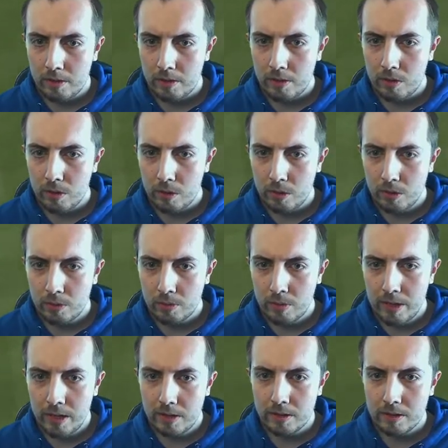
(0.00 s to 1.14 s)
Oh,
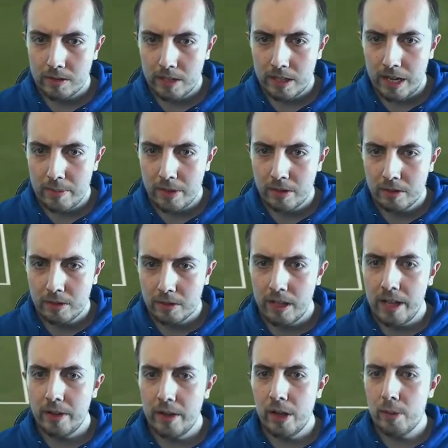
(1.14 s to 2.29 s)
wait, it's Kleber.
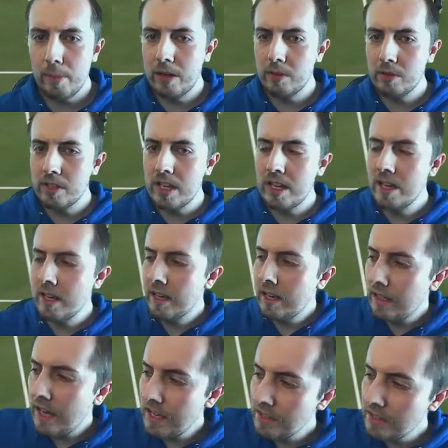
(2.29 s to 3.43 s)
There we go, penalty.
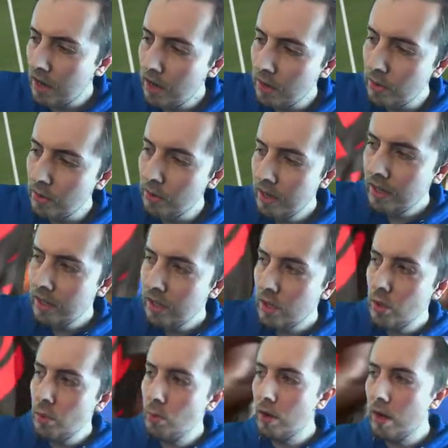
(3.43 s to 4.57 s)
Let's go.
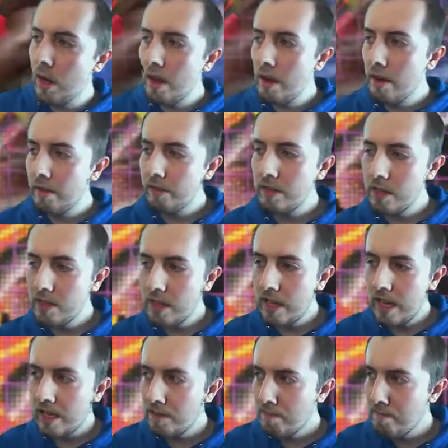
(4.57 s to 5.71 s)
You love to see
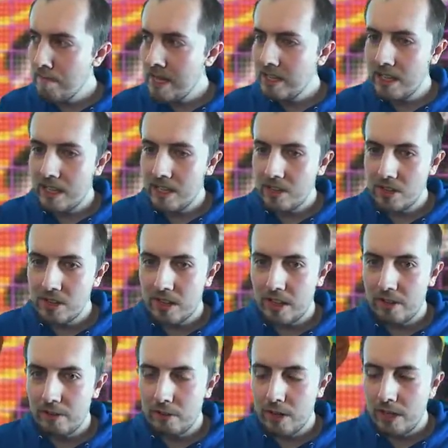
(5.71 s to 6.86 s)
it. Mendy is just like
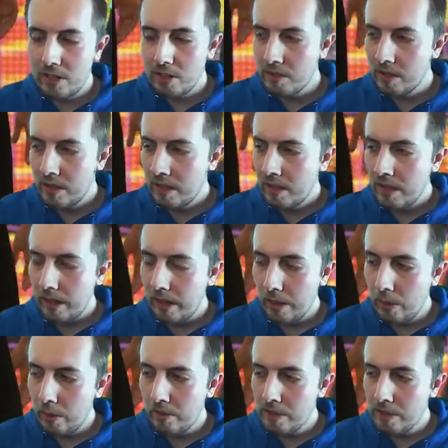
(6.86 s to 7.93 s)
fully just out of his